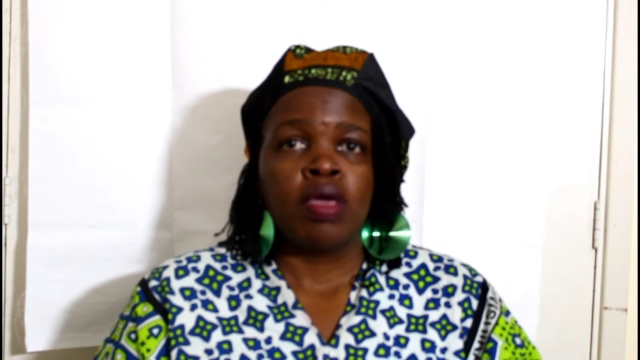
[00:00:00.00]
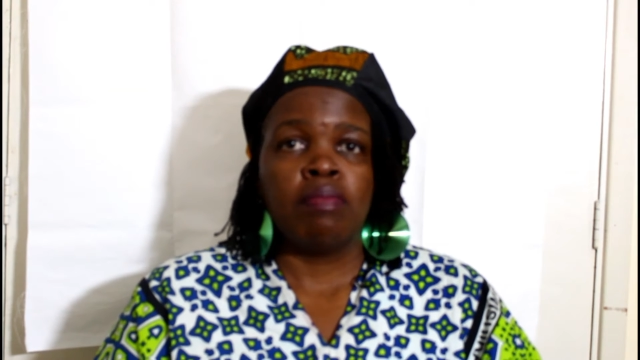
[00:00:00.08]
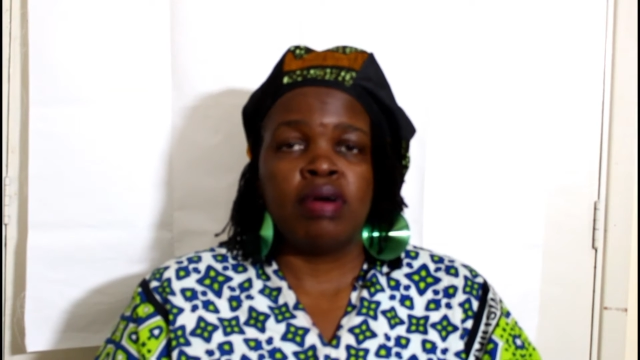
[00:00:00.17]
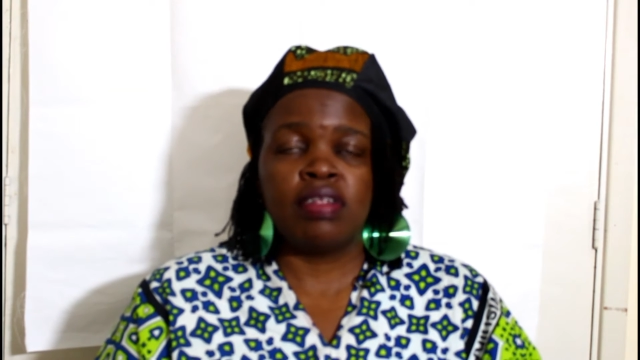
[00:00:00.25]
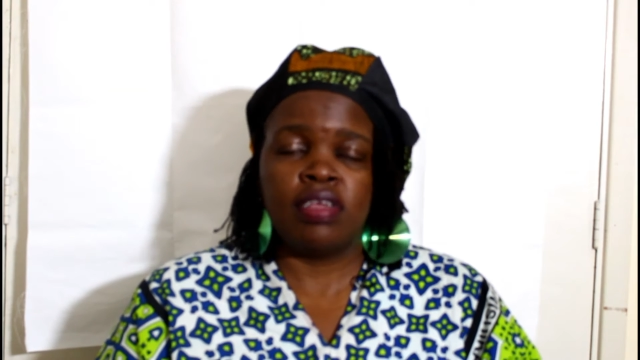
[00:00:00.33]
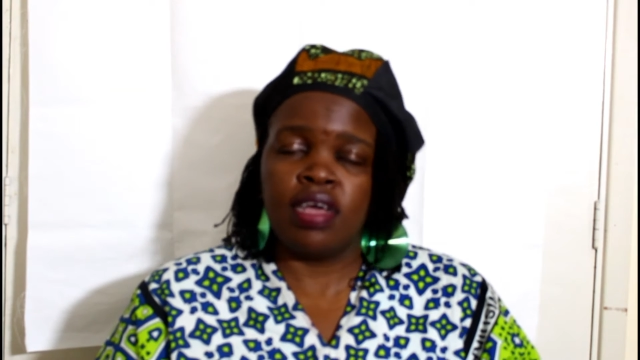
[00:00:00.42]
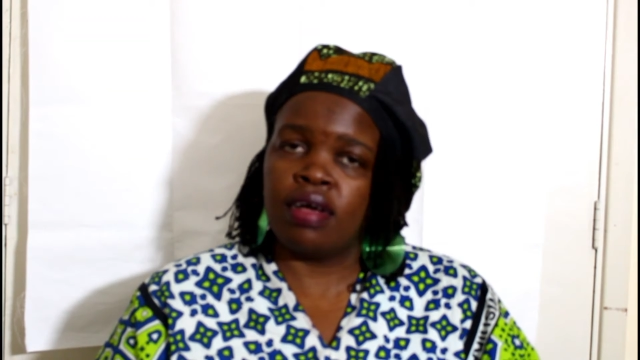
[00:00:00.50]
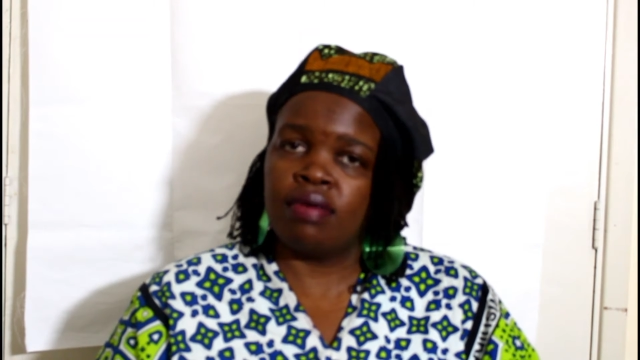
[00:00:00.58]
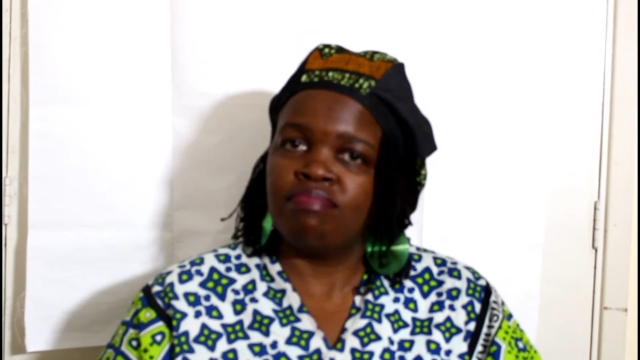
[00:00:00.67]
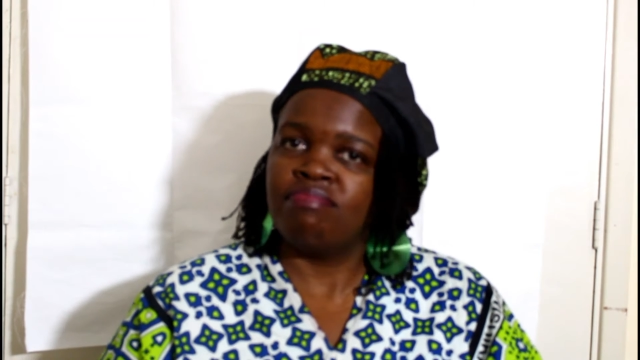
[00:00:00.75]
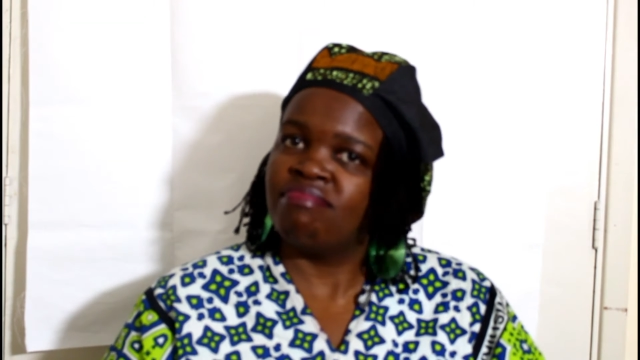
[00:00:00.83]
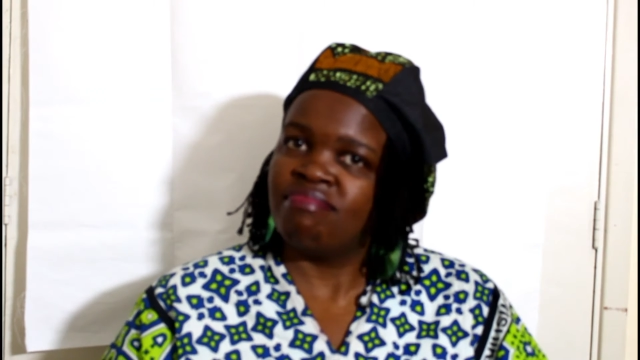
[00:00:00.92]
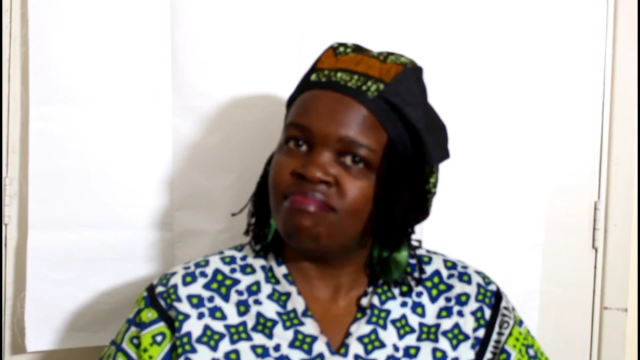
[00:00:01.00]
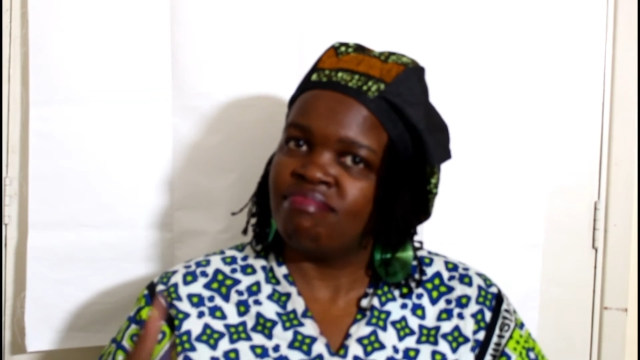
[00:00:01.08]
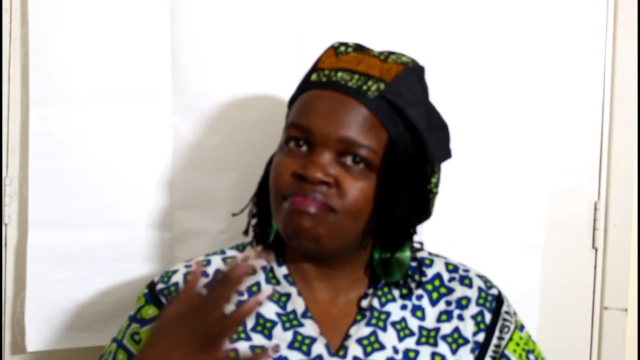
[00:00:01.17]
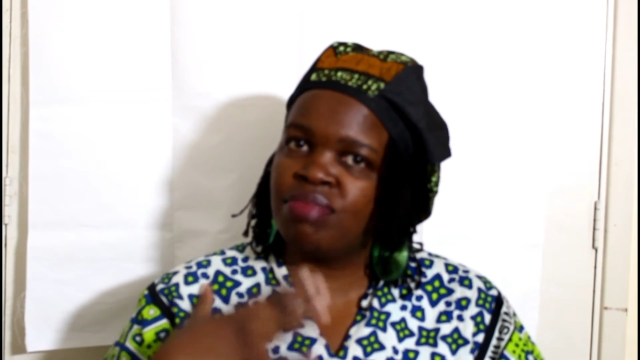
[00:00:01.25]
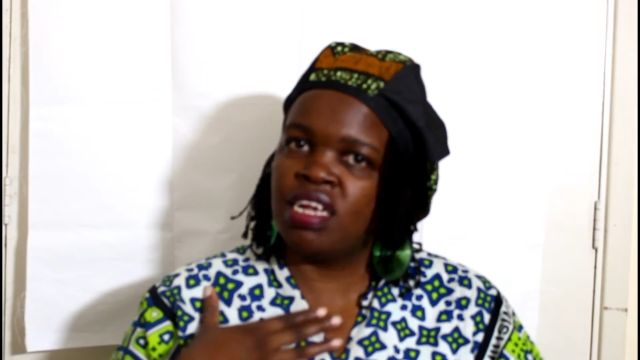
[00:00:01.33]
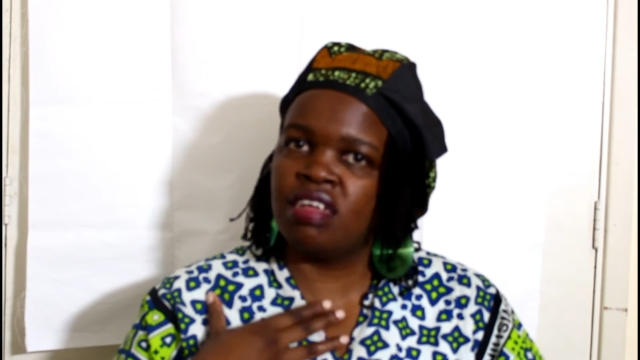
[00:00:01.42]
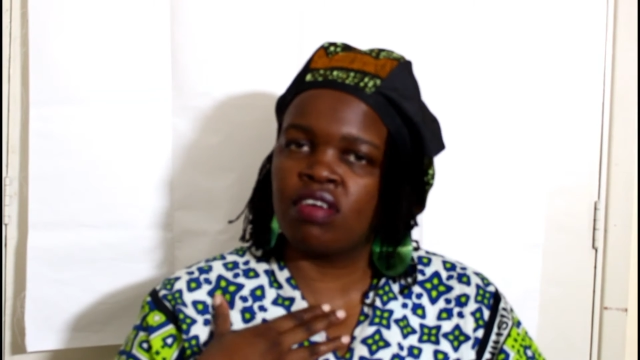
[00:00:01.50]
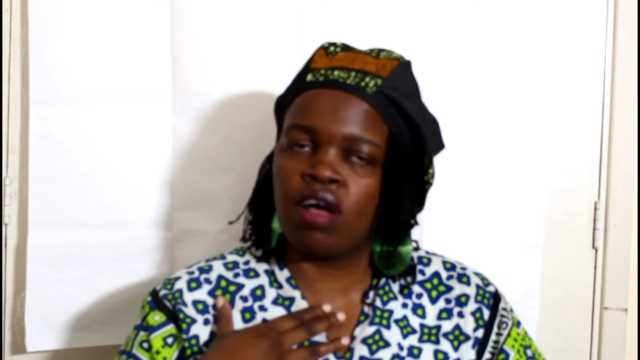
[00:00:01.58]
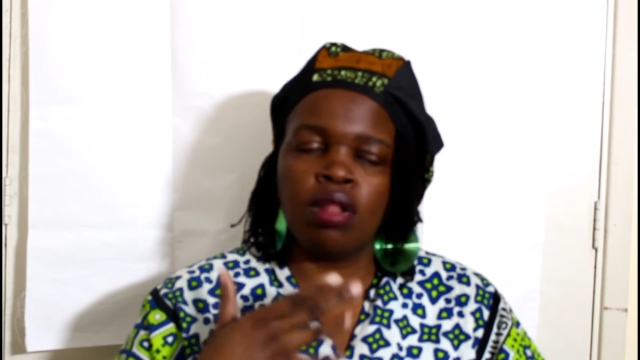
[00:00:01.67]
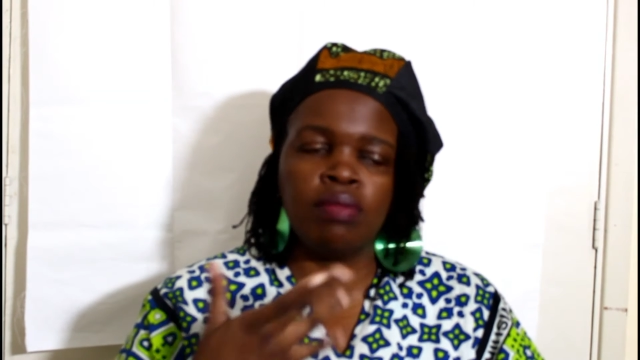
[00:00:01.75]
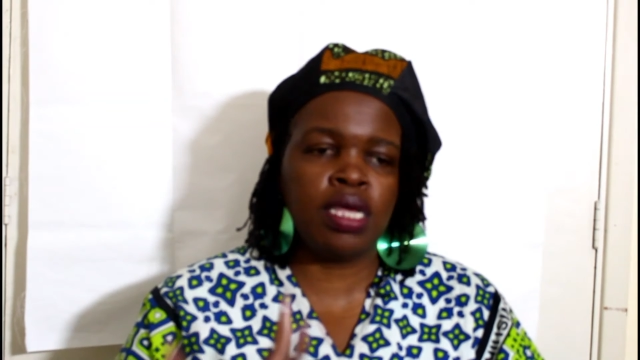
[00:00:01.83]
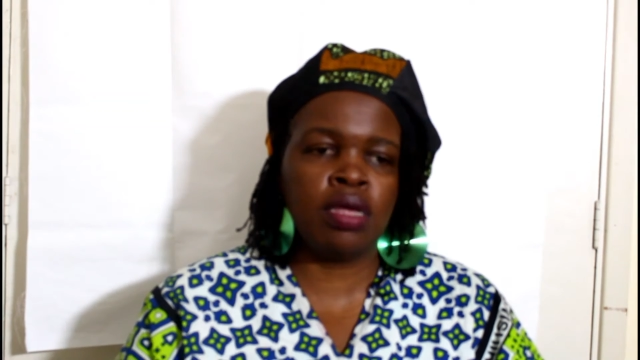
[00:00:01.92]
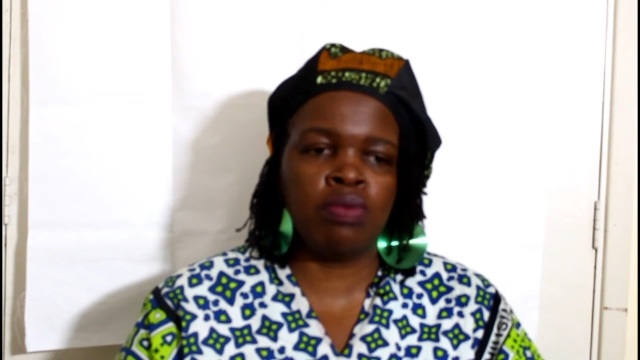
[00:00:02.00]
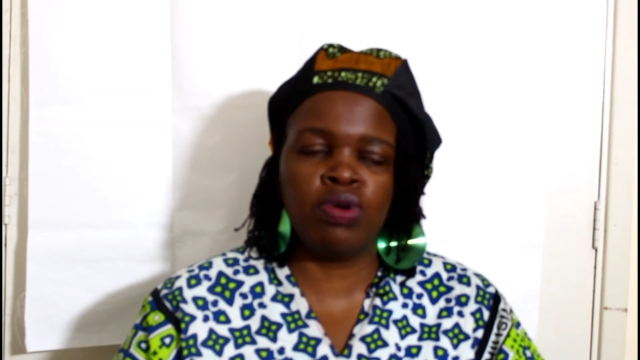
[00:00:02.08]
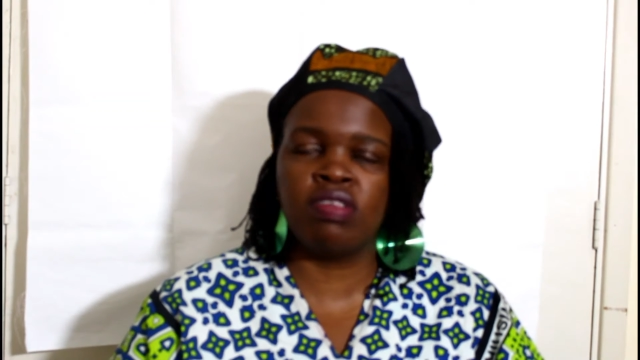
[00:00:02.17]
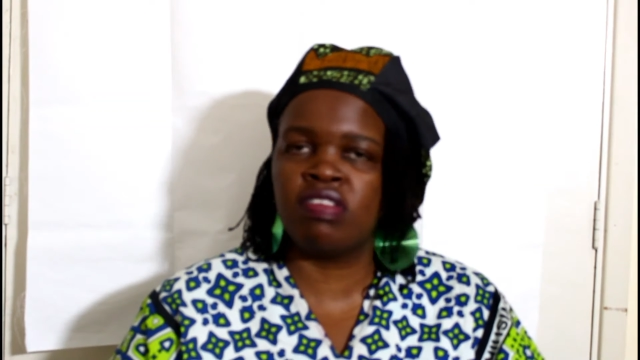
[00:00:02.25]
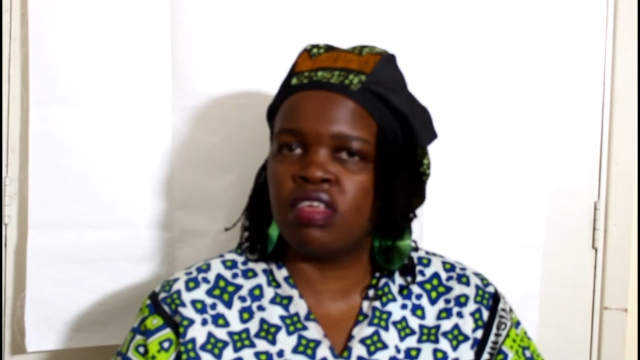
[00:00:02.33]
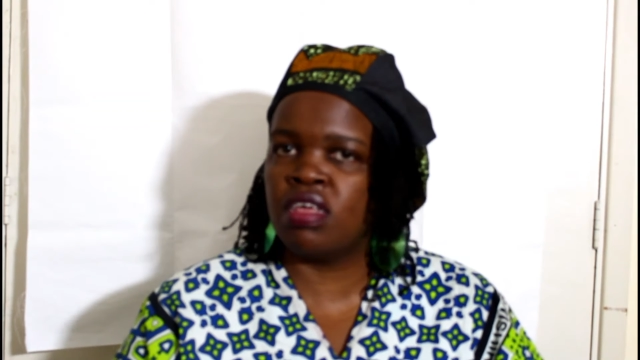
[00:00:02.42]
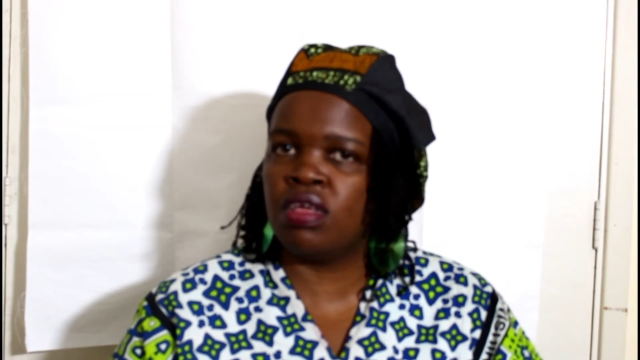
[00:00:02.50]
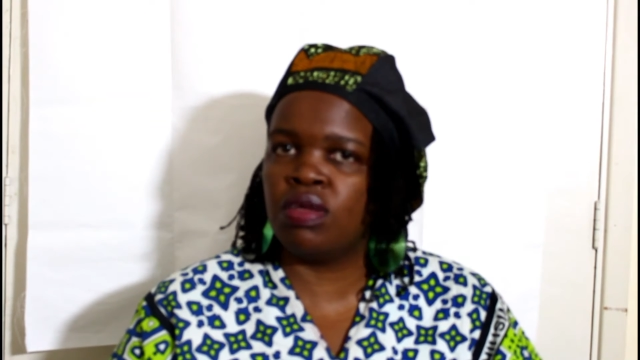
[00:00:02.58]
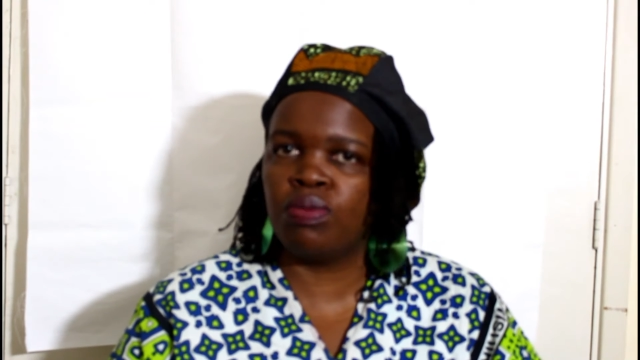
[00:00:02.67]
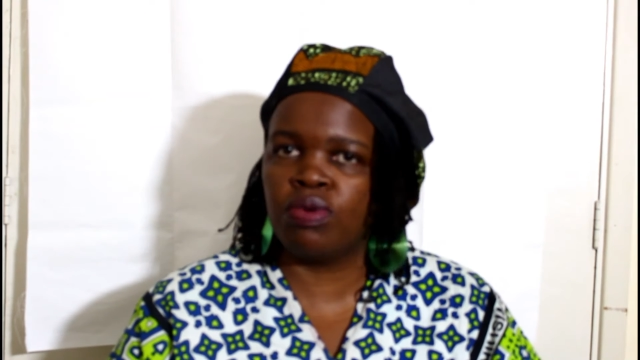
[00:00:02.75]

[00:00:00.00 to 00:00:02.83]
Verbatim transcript: but yeah please call me we'll see